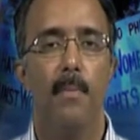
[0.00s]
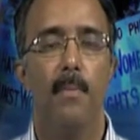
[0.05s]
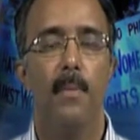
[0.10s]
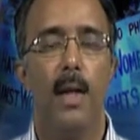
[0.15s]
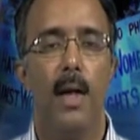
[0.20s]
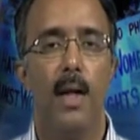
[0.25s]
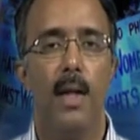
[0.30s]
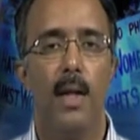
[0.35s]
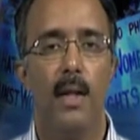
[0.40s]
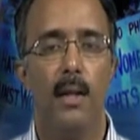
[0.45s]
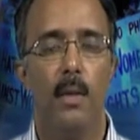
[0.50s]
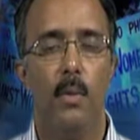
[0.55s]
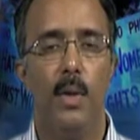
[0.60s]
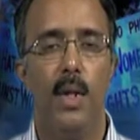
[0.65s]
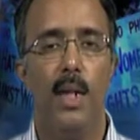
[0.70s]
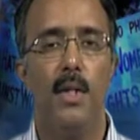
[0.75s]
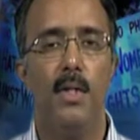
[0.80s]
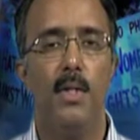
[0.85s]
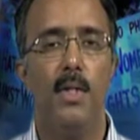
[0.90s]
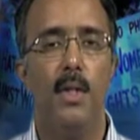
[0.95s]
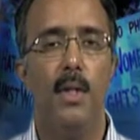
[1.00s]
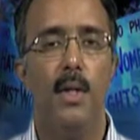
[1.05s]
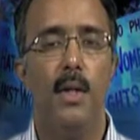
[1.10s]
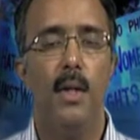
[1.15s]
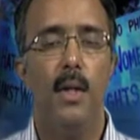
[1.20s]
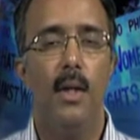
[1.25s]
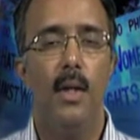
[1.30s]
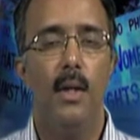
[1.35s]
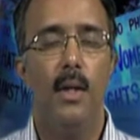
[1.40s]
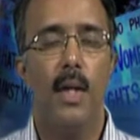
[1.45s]
In other words,
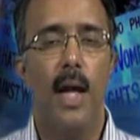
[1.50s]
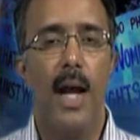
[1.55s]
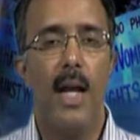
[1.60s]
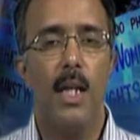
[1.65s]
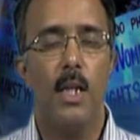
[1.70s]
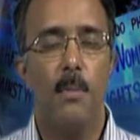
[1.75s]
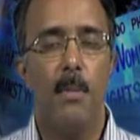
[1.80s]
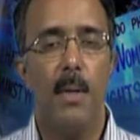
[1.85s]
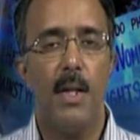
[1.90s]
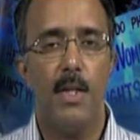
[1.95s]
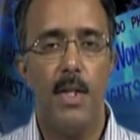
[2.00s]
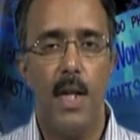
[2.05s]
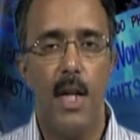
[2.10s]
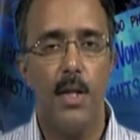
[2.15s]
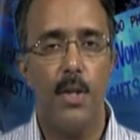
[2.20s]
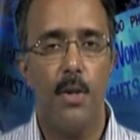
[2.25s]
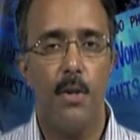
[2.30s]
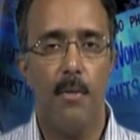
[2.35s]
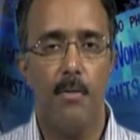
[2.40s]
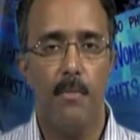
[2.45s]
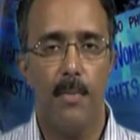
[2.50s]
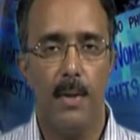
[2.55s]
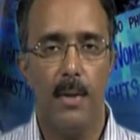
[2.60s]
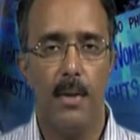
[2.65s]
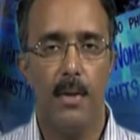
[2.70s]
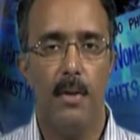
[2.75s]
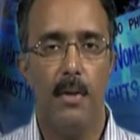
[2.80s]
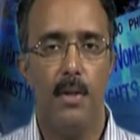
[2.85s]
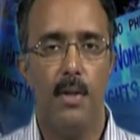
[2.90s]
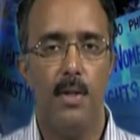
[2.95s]
the expectation of
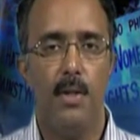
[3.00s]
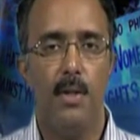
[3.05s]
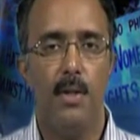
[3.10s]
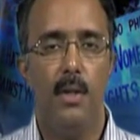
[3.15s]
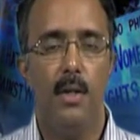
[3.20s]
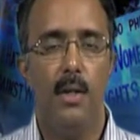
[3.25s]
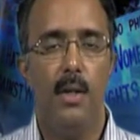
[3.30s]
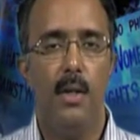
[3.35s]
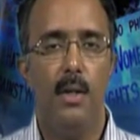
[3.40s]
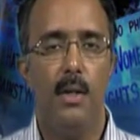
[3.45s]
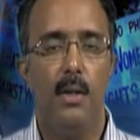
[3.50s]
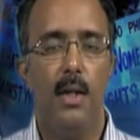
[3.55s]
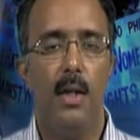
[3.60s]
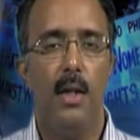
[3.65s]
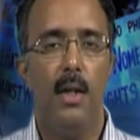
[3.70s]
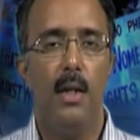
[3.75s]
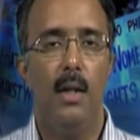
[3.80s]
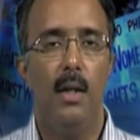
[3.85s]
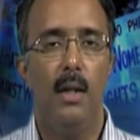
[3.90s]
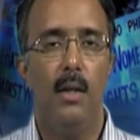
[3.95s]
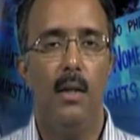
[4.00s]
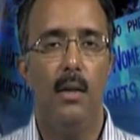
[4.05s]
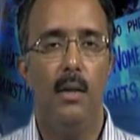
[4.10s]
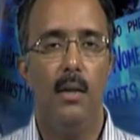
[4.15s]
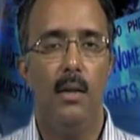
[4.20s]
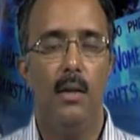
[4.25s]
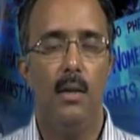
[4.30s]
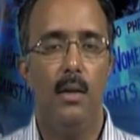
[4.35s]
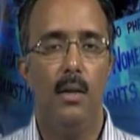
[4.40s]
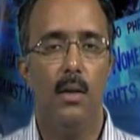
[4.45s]
motherhood, the
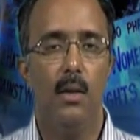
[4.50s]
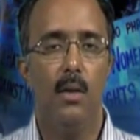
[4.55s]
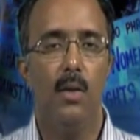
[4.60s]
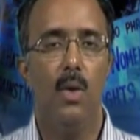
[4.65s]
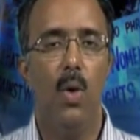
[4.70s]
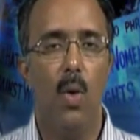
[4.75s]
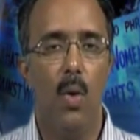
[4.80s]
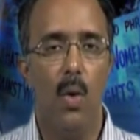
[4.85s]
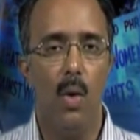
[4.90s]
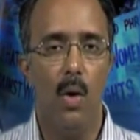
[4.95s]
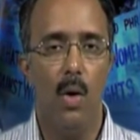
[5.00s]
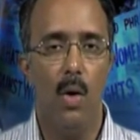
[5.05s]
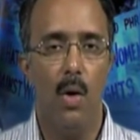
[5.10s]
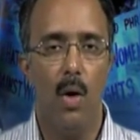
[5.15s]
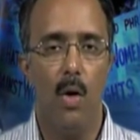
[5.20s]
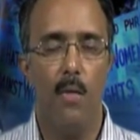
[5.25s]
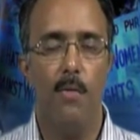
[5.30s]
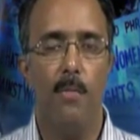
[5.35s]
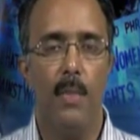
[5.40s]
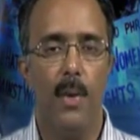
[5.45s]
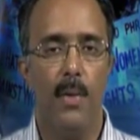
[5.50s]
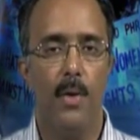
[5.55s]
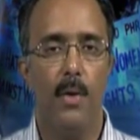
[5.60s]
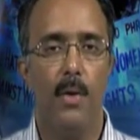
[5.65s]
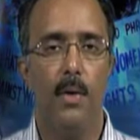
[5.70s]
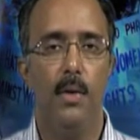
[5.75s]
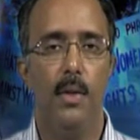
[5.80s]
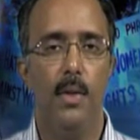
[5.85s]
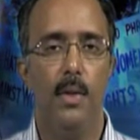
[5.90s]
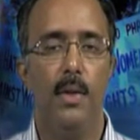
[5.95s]
goal of
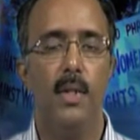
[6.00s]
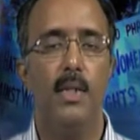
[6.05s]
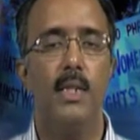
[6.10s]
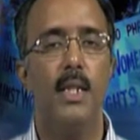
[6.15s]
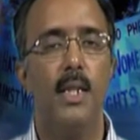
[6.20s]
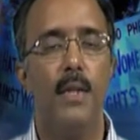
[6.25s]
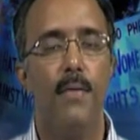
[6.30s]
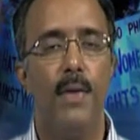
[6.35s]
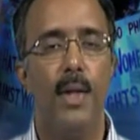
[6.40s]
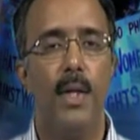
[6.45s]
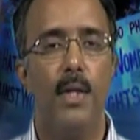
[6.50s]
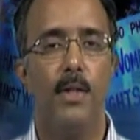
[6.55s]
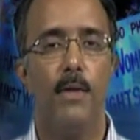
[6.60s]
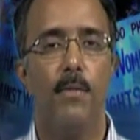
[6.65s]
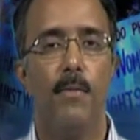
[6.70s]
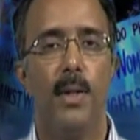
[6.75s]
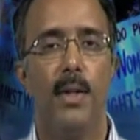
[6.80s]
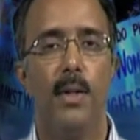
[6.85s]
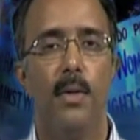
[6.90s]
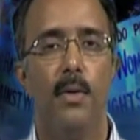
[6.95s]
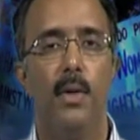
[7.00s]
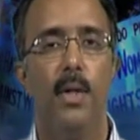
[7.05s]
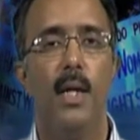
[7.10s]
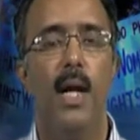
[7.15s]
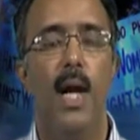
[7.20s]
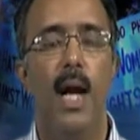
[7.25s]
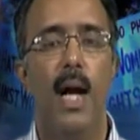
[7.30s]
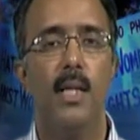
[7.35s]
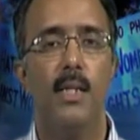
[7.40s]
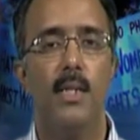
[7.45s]
motherhood, the significance of motherhood
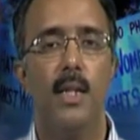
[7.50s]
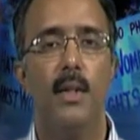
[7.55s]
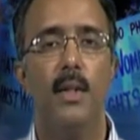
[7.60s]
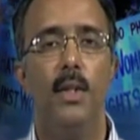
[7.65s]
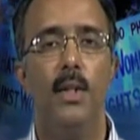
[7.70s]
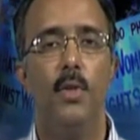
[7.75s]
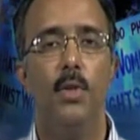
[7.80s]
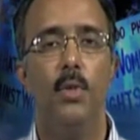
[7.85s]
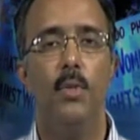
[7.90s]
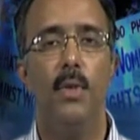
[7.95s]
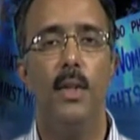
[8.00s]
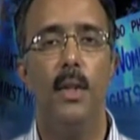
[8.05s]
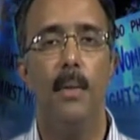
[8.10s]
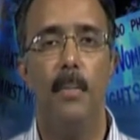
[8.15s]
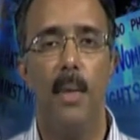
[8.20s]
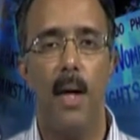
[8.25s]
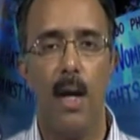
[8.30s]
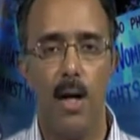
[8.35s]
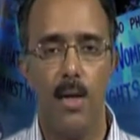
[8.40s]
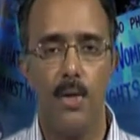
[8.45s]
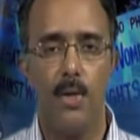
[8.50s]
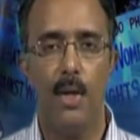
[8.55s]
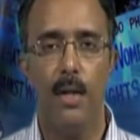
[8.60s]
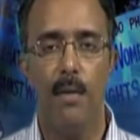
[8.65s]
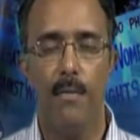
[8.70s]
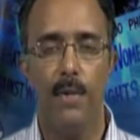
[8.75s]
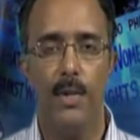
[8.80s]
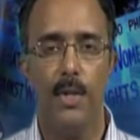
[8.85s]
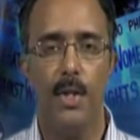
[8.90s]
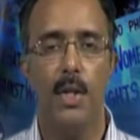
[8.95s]
has nothing to do with a biological
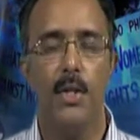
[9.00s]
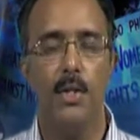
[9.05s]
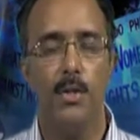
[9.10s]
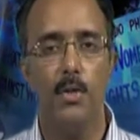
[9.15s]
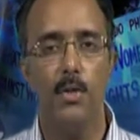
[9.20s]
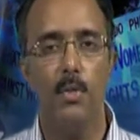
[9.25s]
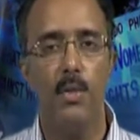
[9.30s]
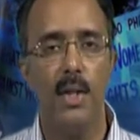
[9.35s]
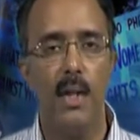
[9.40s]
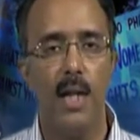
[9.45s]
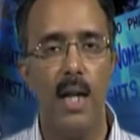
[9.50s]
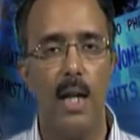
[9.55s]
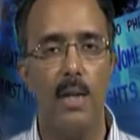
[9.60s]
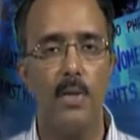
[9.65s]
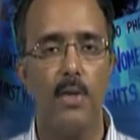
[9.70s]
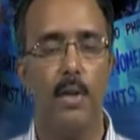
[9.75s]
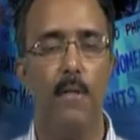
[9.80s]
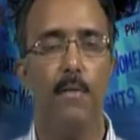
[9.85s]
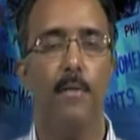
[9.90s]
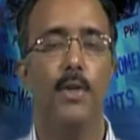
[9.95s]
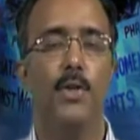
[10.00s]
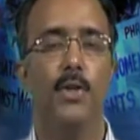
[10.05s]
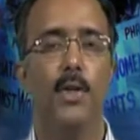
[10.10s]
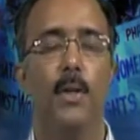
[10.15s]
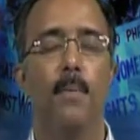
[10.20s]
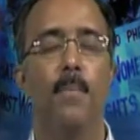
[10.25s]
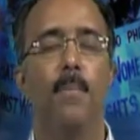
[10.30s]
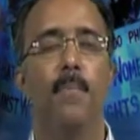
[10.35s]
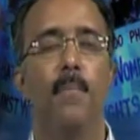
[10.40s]
feature. It's to do with a cultural feature.